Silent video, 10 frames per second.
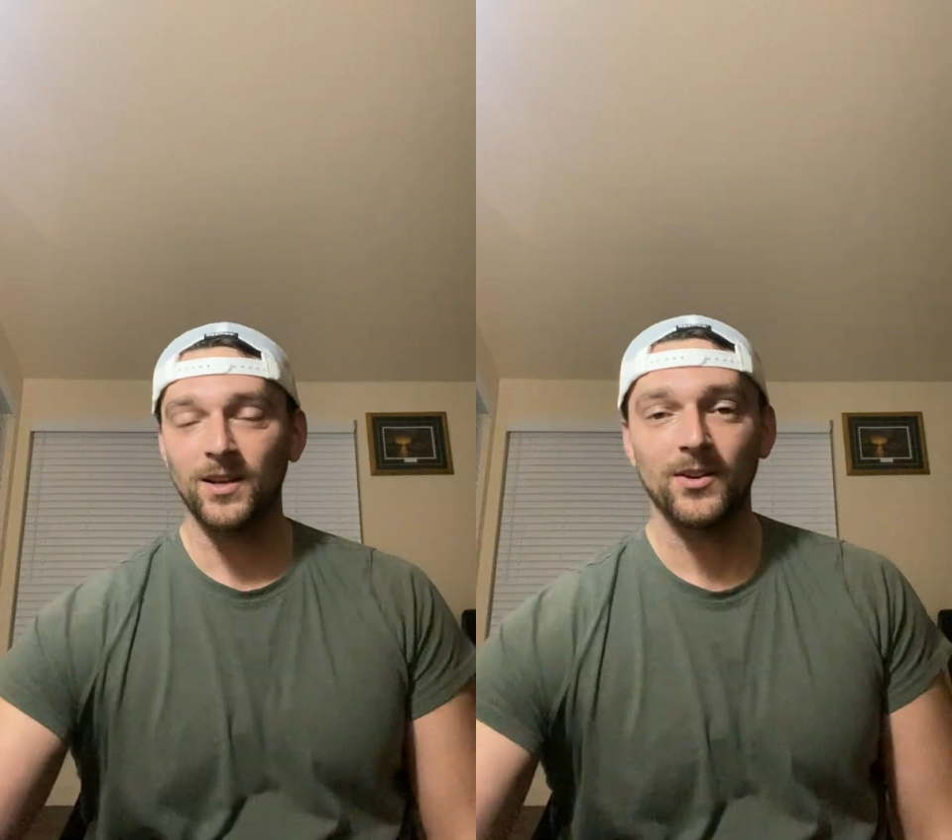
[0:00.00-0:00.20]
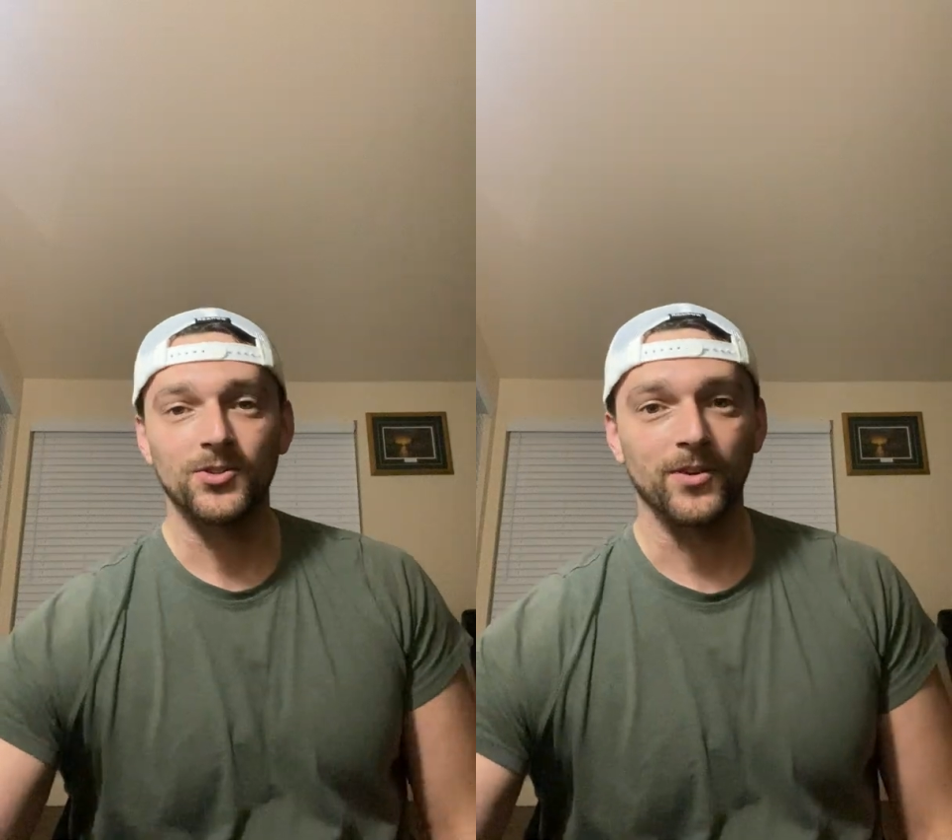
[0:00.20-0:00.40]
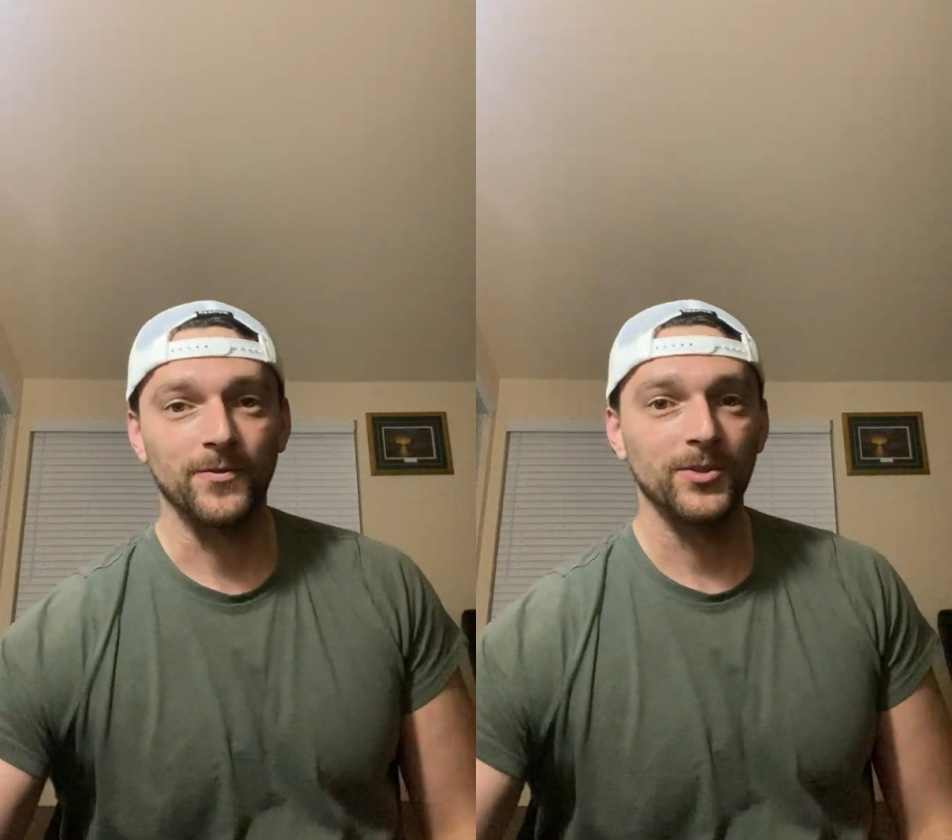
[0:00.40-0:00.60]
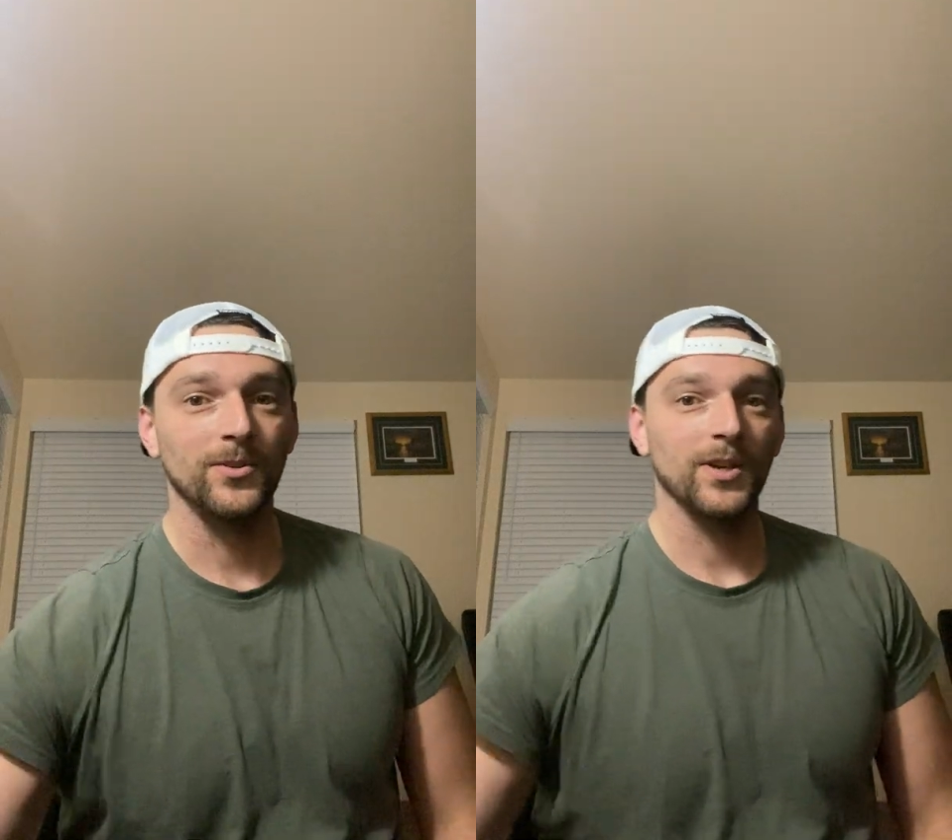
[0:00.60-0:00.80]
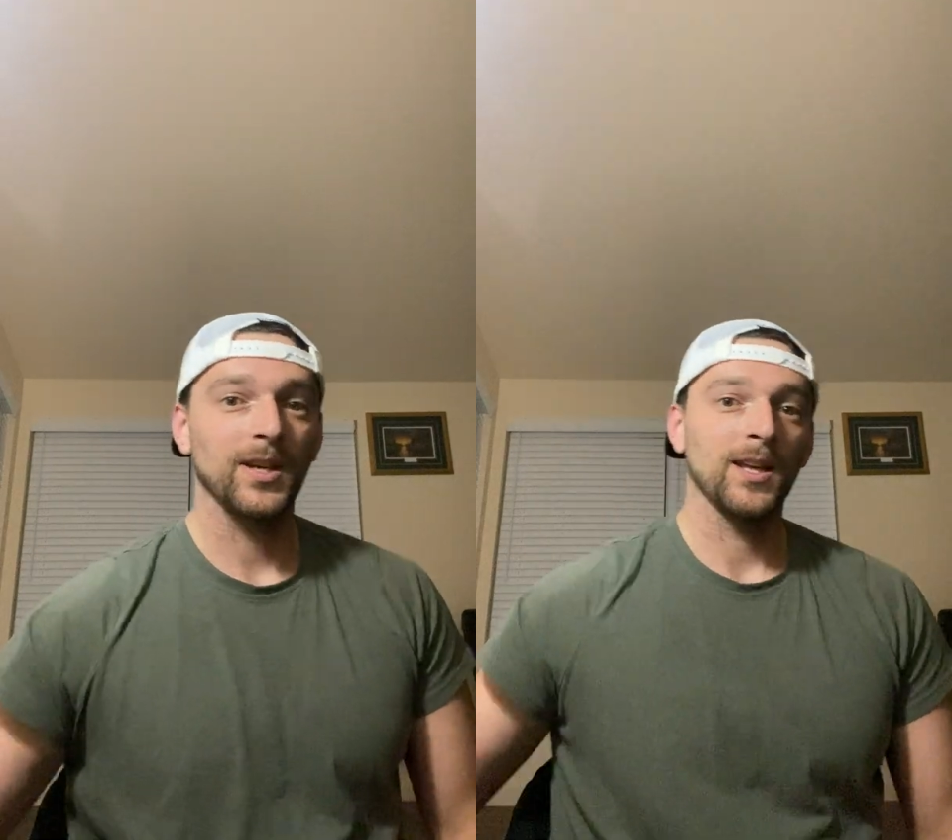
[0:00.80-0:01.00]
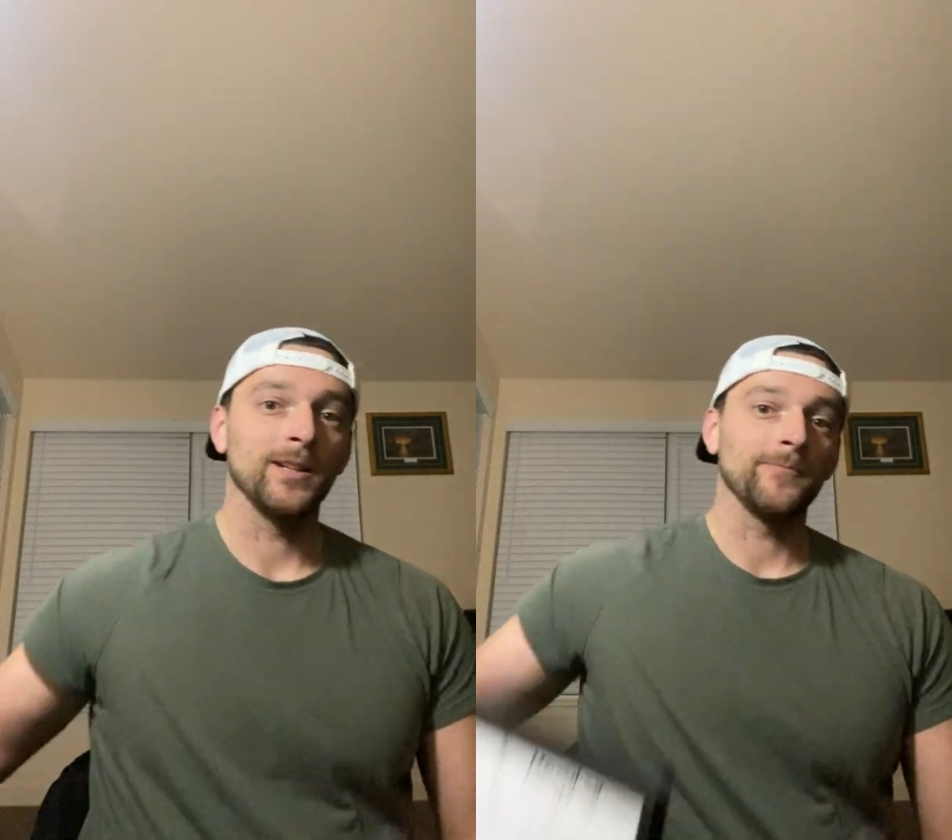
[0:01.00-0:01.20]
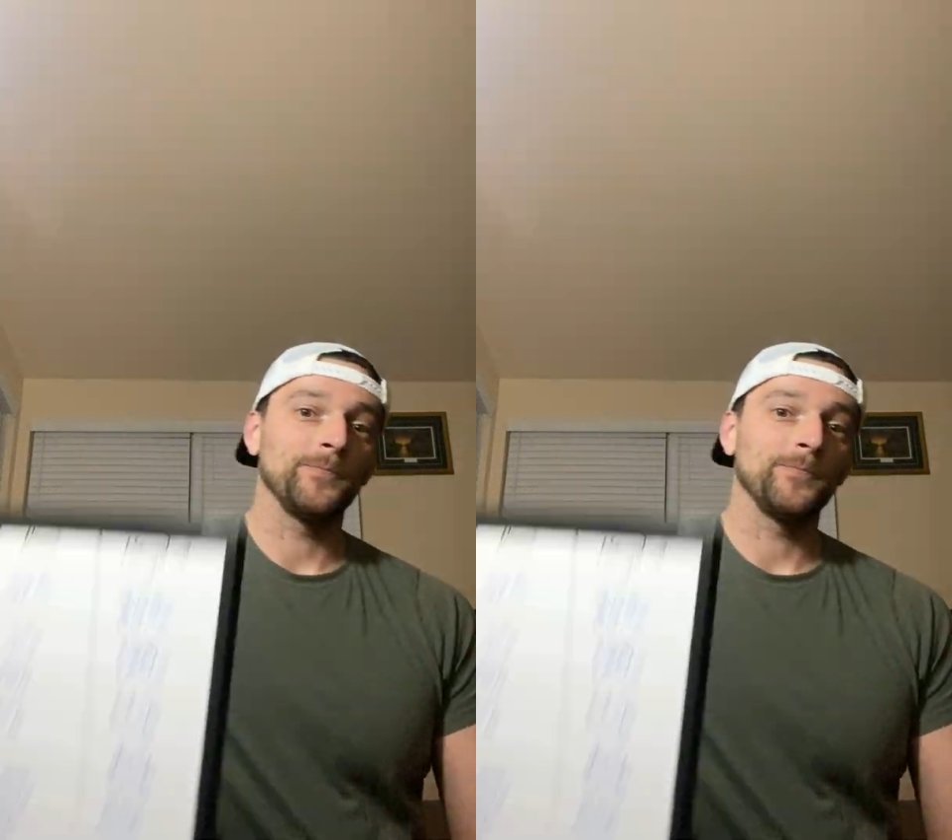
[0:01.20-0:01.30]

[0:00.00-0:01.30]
So if you look at